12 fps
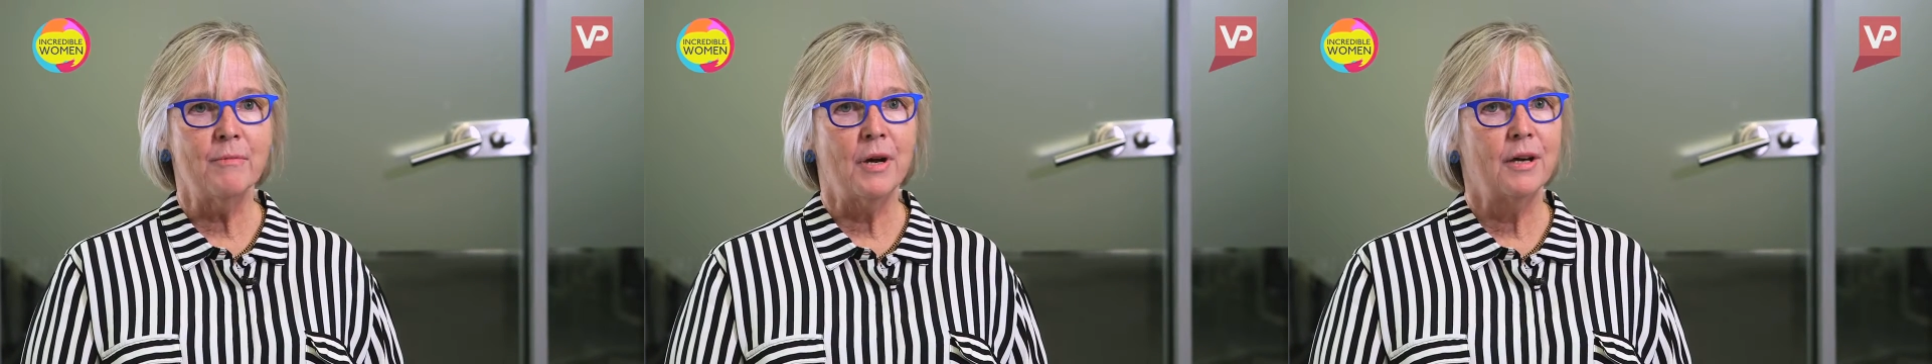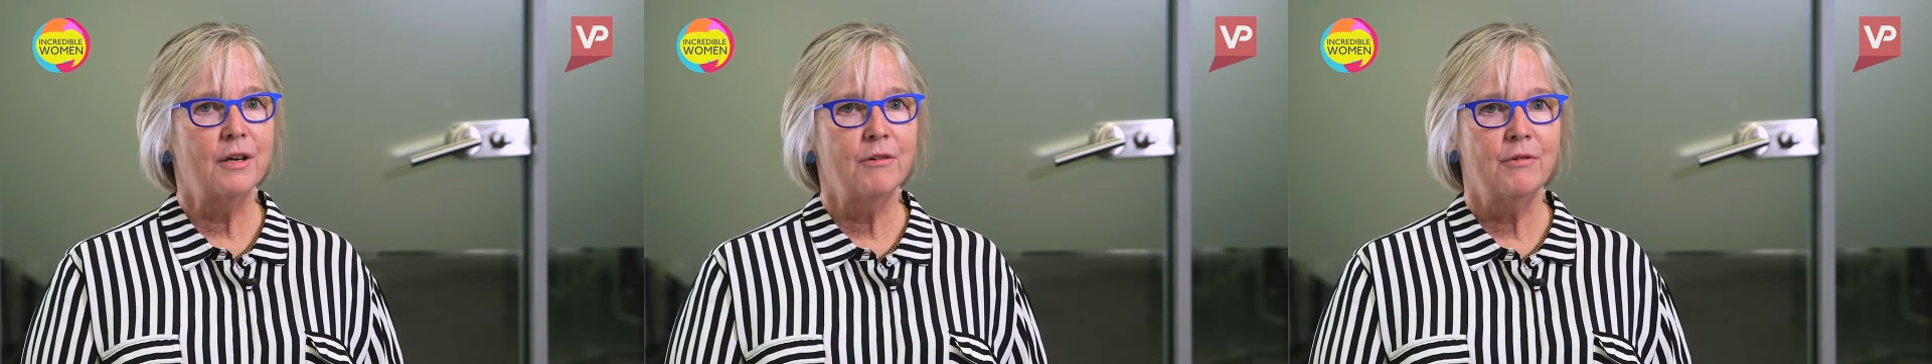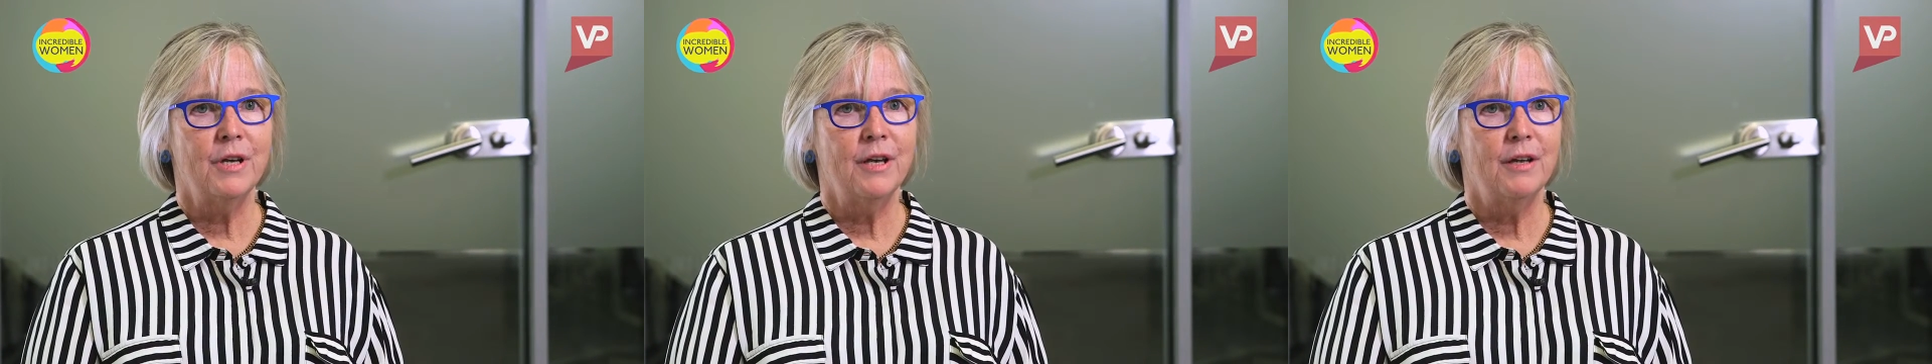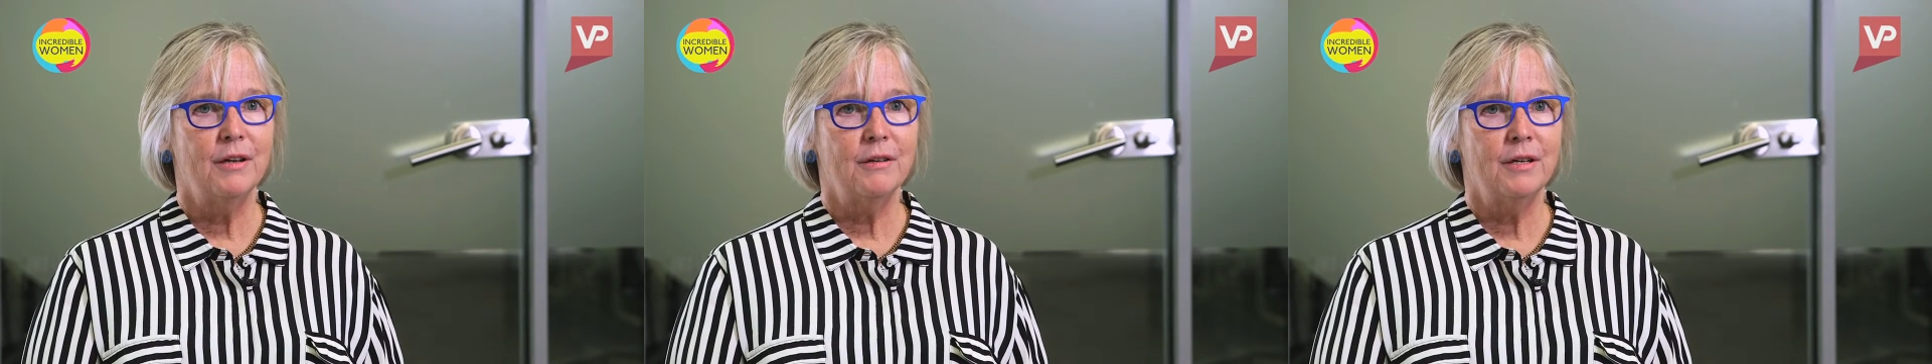my
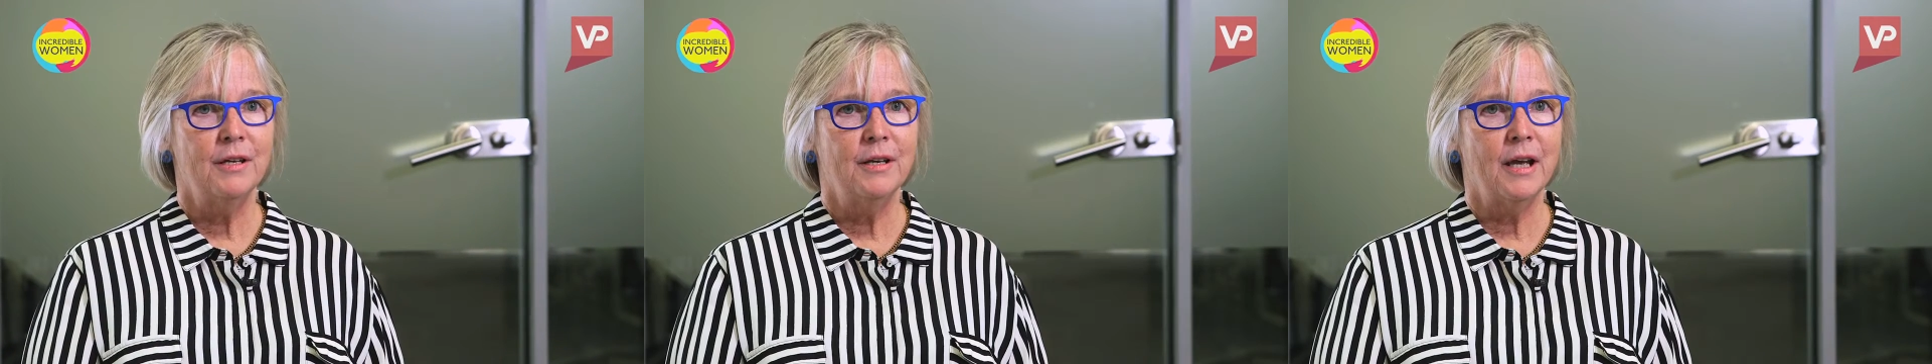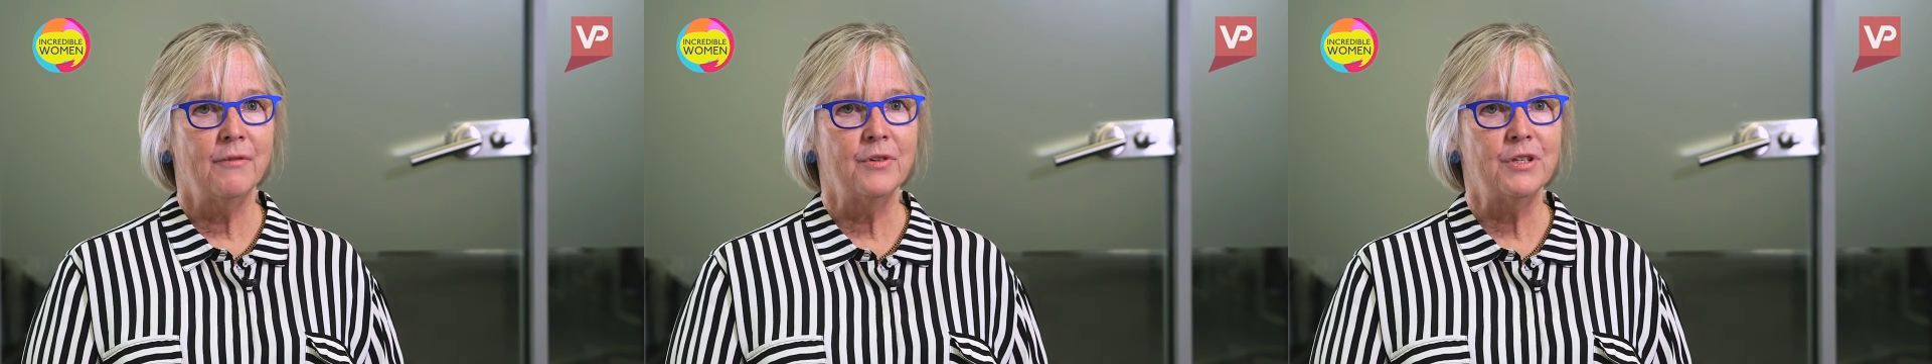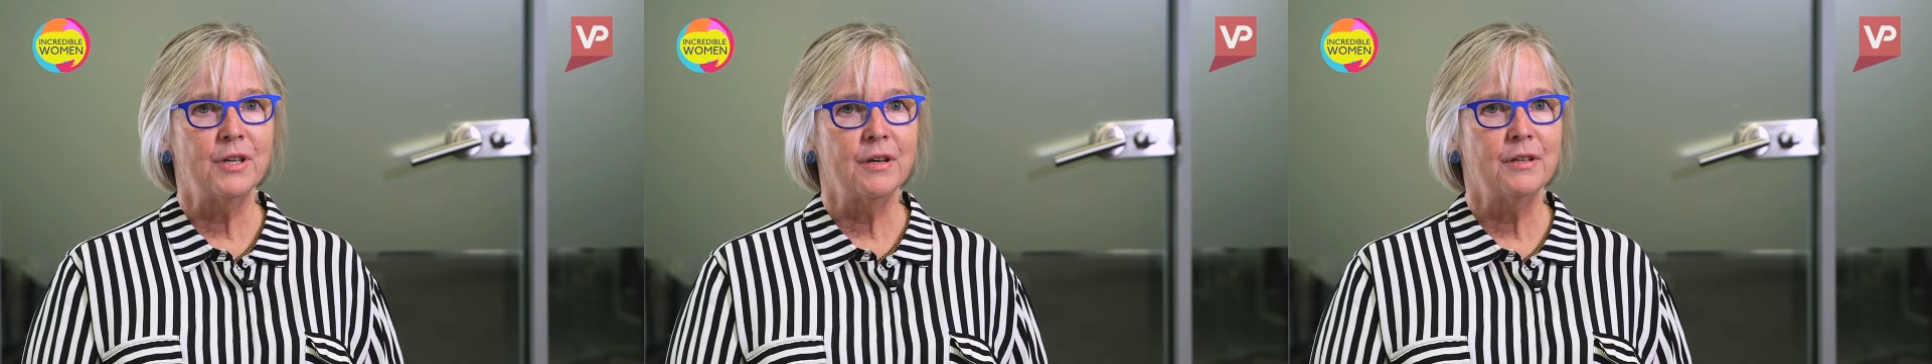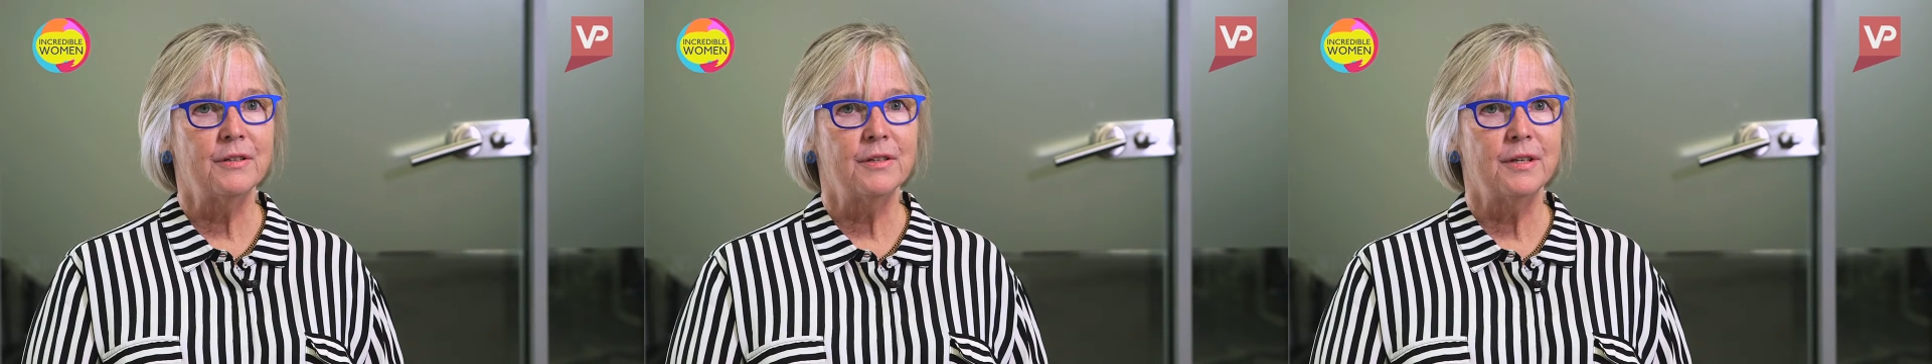career in
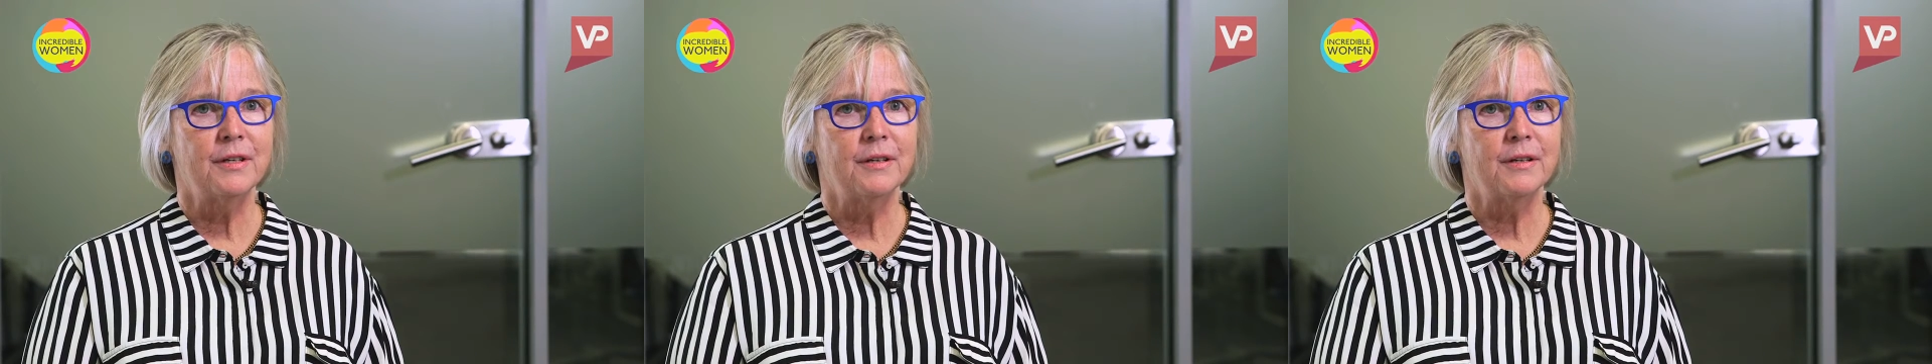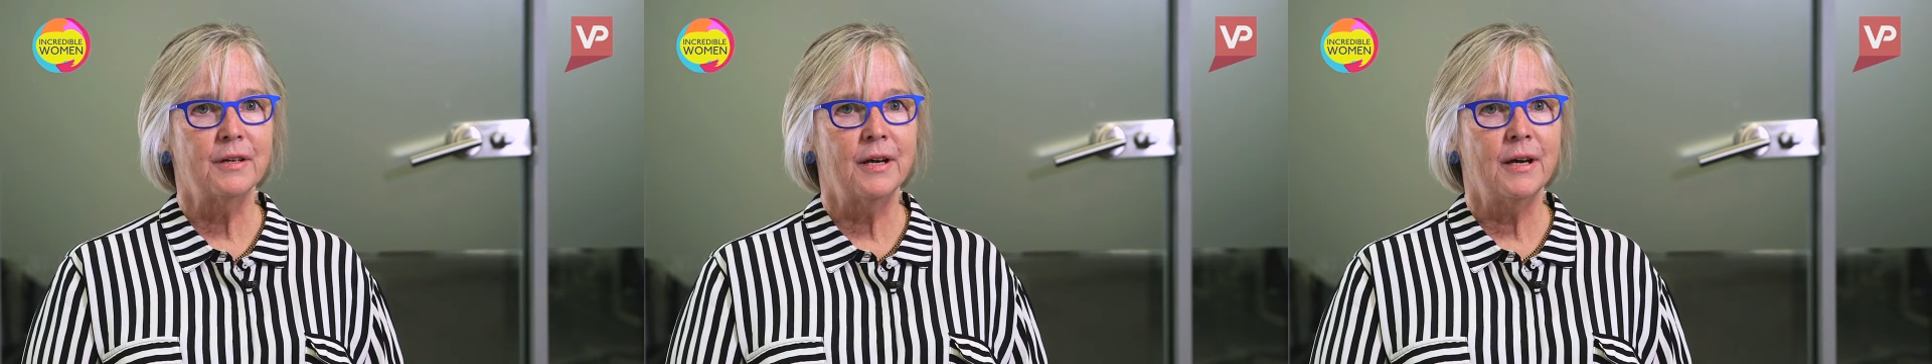advertising,